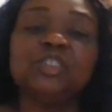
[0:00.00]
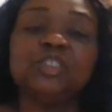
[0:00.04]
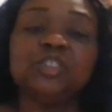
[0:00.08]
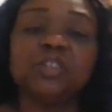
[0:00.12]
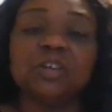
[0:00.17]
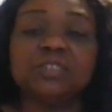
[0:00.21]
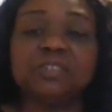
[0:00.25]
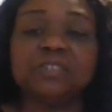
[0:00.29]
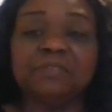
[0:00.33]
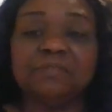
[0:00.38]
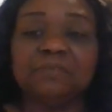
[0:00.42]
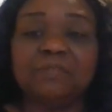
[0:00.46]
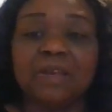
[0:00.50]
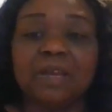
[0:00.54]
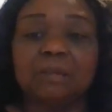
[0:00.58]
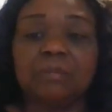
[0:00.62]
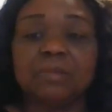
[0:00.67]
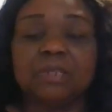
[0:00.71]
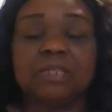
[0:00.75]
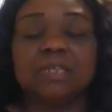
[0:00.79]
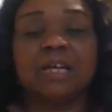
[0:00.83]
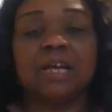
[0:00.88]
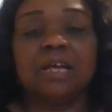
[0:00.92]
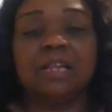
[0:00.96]
Join the
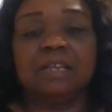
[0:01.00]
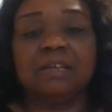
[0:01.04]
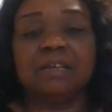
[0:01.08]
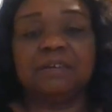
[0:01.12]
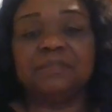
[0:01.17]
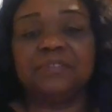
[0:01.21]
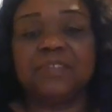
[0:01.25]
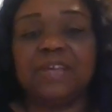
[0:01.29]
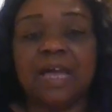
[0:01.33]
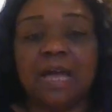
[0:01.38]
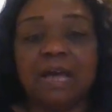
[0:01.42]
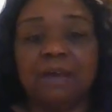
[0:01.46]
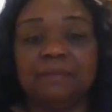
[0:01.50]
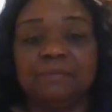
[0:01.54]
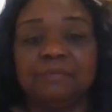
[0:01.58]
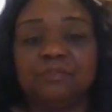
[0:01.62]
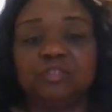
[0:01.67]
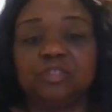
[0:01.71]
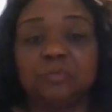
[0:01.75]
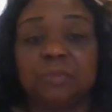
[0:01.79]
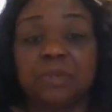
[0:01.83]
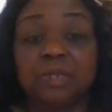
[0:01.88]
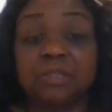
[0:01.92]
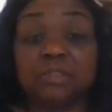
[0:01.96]
family. I love to have
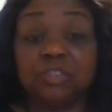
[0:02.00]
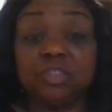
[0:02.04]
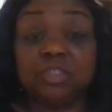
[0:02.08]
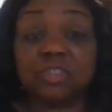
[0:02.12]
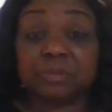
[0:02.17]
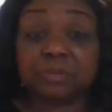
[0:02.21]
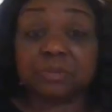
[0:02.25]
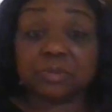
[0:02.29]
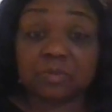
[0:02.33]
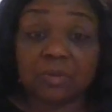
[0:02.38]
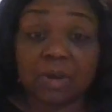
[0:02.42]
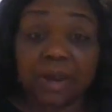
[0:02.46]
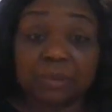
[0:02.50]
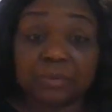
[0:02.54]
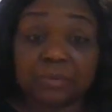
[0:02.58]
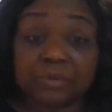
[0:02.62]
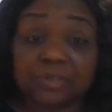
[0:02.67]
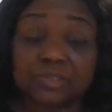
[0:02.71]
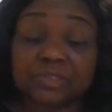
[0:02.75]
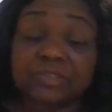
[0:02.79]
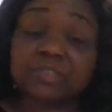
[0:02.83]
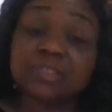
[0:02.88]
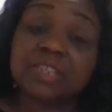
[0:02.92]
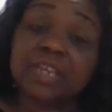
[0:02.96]
you. To my new
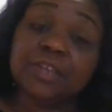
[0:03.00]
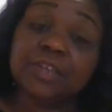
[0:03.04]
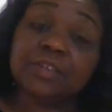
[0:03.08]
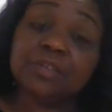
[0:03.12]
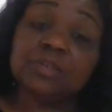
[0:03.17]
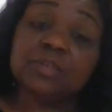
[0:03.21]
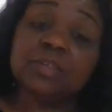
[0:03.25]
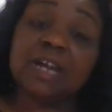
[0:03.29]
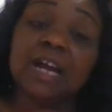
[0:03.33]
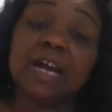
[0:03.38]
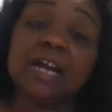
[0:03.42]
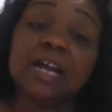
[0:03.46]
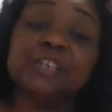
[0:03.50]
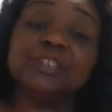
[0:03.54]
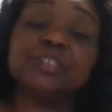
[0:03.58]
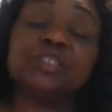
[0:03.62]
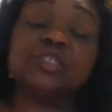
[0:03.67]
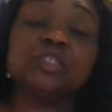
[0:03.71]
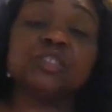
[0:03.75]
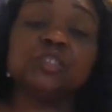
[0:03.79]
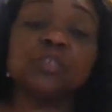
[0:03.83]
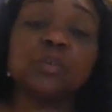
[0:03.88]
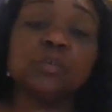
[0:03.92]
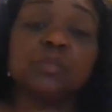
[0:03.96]
subscribers, thank you
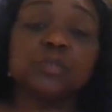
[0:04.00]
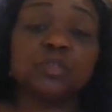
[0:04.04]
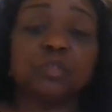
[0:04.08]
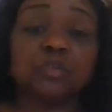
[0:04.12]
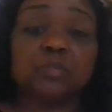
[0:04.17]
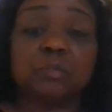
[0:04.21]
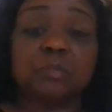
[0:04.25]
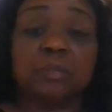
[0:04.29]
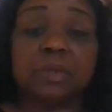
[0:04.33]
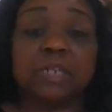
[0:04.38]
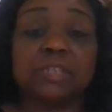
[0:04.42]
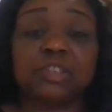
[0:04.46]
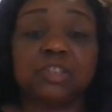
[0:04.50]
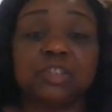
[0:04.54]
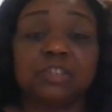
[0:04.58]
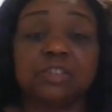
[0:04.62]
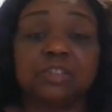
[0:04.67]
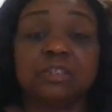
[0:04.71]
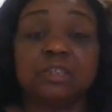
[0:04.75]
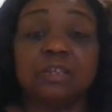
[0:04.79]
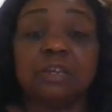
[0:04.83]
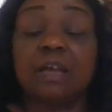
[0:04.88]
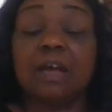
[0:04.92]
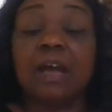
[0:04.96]
guys so, so
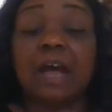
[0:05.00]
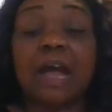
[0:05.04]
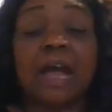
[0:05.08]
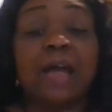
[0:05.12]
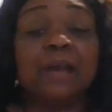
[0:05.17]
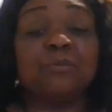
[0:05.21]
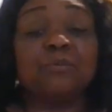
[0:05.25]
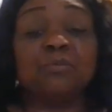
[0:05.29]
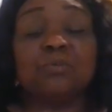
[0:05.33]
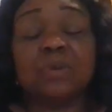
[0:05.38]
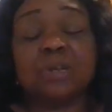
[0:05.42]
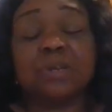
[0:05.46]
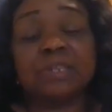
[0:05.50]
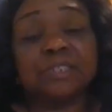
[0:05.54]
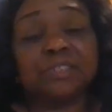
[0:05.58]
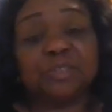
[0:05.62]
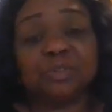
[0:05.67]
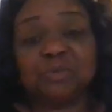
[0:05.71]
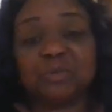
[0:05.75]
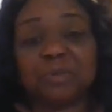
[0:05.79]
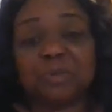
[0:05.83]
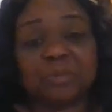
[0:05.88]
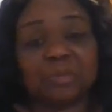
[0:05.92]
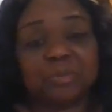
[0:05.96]
much. I really
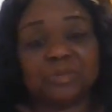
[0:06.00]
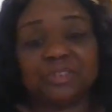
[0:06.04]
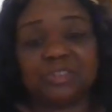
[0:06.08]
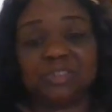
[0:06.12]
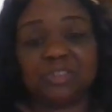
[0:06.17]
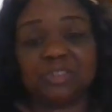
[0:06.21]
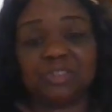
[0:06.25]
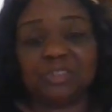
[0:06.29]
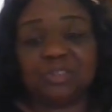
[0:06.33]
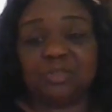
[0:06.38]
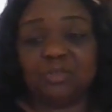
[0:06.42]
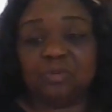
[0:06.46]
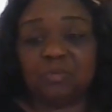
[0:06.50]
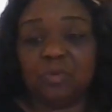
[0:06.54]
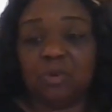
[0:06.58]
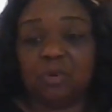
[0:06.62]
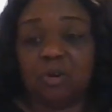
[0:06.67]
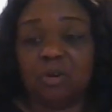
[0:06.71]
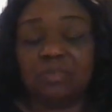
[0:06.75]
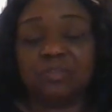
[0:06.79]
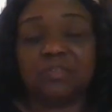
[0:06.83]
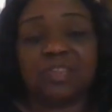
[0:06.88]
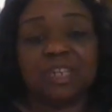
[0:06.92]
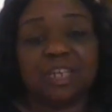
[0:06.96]
do appreciate you
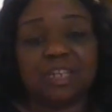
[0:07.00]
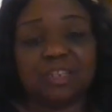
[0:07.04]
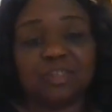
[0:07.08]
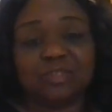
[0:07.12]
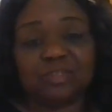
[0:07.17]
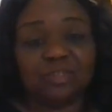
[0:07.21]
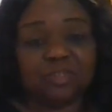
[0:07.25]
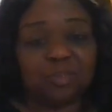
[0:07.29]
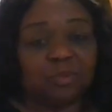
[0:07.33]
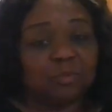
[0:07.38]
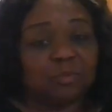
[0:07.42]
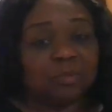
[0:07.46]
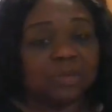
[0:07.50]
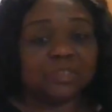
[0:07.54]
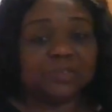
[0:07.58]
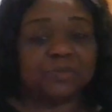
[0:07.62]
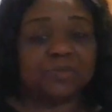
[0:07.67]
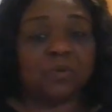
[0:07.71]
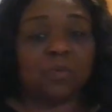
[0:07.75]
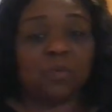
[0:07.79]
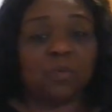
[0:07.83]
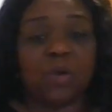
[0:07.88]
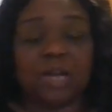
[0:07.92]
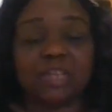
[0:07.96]
all. Thank you so much
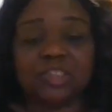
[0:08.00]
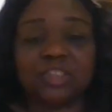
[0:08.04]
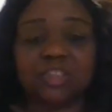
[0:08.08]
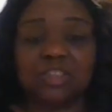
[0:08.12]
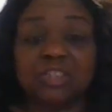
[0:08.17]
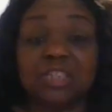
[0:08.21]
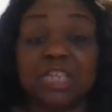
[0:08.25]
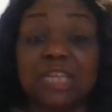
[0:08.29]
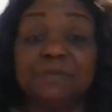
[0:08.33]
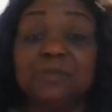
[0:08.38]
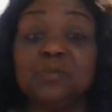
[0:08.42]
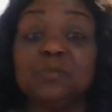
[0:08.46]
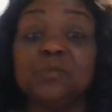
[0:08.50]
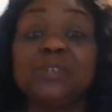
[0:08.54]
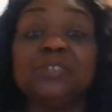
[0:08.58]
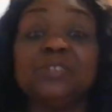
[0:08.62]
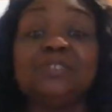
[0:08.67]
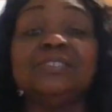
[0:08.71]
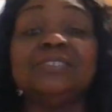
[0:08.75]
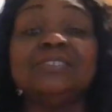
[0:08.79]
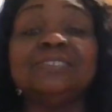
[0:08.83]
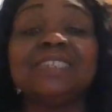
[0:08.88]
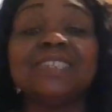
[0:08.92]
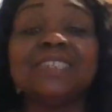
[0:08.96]
for watching. Even when
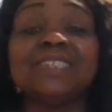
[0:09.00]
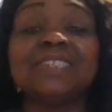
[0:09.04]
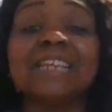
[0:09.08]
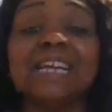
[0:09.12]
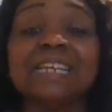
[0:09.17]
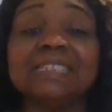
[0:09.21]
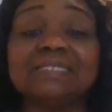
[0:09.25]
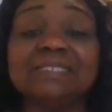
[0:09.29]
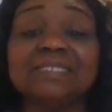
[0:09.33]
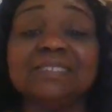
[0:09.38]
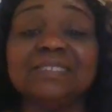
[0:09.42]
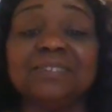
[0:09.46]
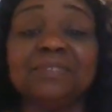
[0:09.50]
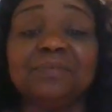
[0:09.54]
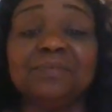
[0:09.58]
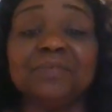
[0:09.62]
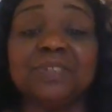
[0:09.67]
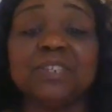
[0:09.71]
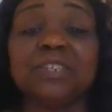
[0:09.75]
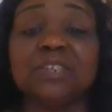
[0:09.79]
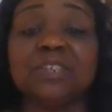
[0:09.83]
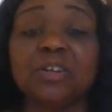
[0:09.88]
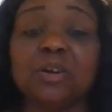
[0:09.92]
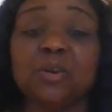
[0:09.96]
you did not see a
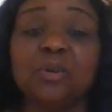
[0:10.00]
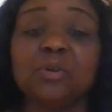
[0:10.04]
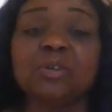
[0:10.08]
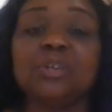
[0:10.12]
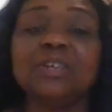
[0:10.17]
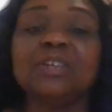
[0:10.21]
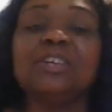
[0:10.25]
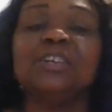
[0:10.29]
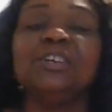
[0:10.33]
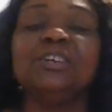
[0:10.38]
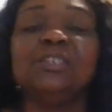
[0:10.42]
video,